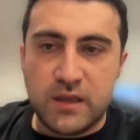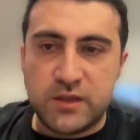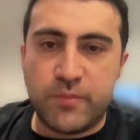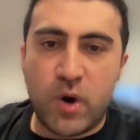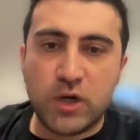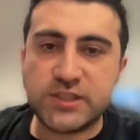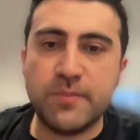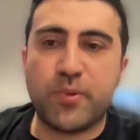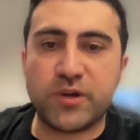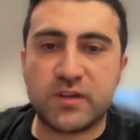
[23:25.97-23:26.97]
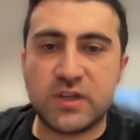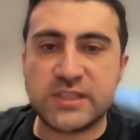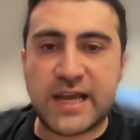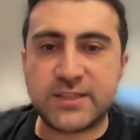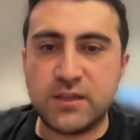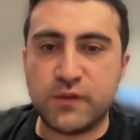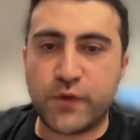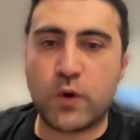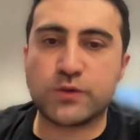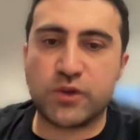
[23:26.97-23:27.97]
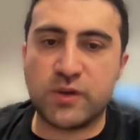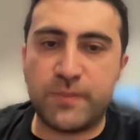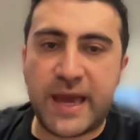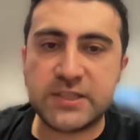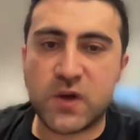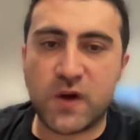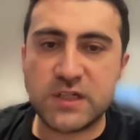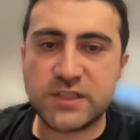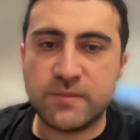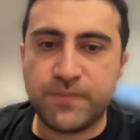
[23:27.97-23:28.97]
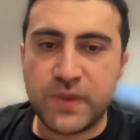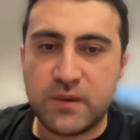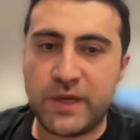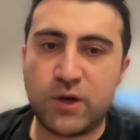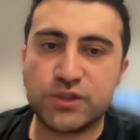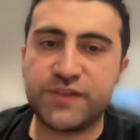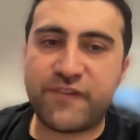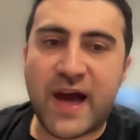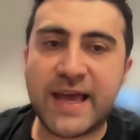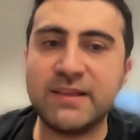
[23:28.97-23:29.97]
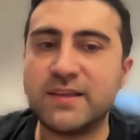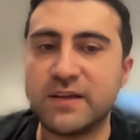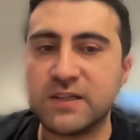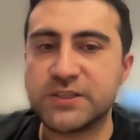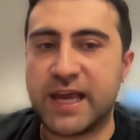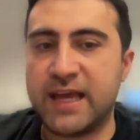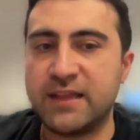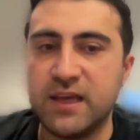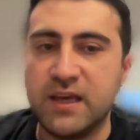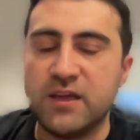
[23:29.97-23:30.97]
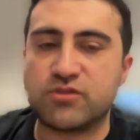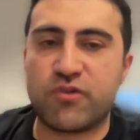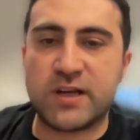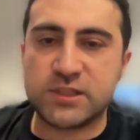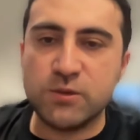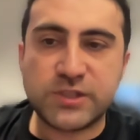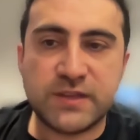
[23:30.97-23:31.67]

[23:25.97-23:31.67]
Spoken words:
The most important is actually to focus on the base colors, because the fine details and translucent